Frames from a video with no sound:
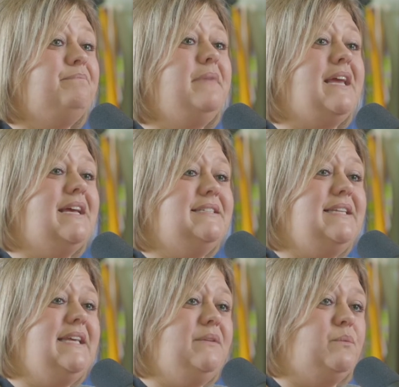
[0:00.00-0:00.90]
because
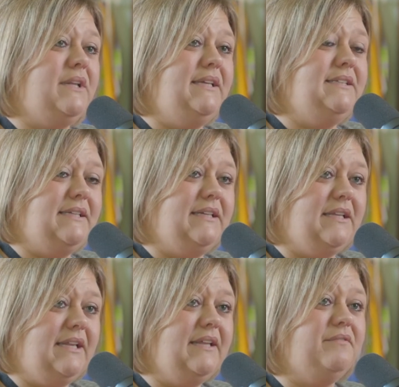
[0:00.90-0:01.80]
he really
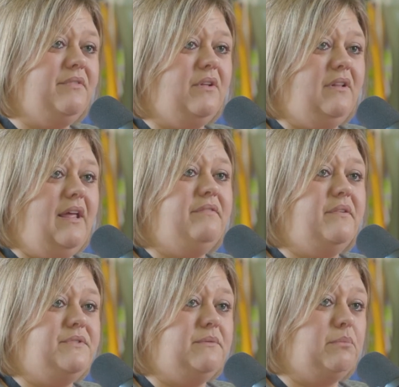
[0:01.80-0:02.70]
didn't live the life
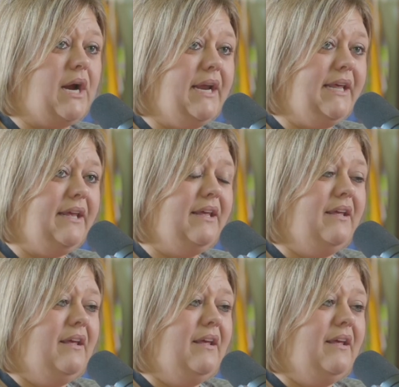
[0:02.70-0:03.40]
of sobriety.